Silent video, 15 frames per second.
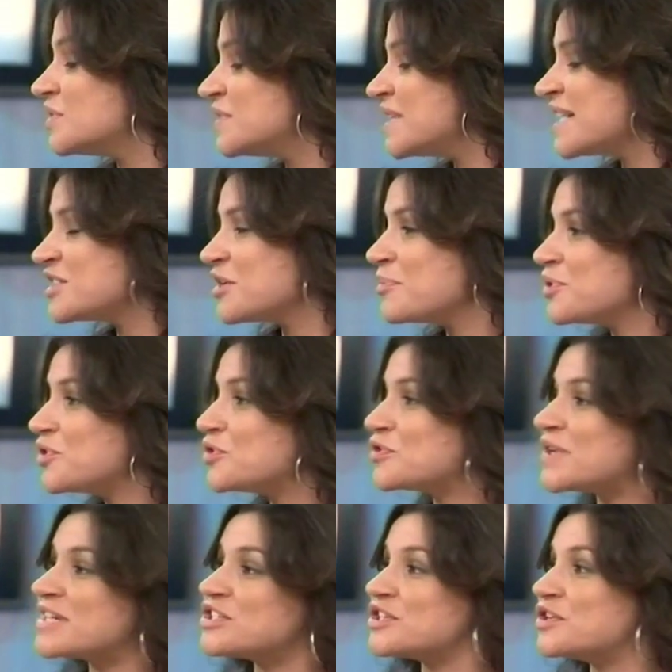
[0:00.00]
So epidural
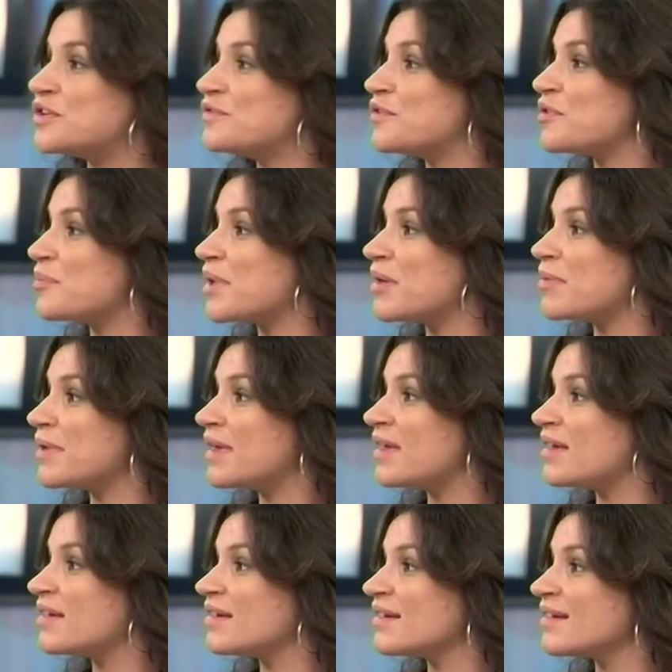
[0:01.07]
is actually good for the
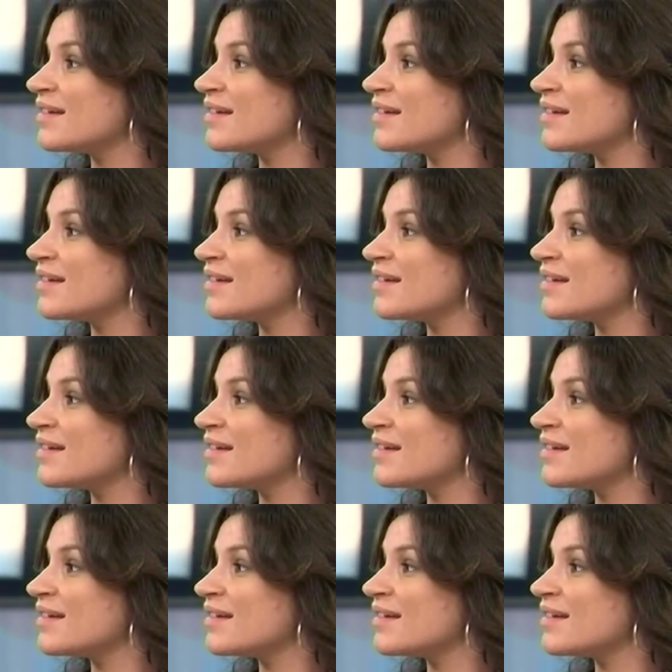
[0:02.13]
baby.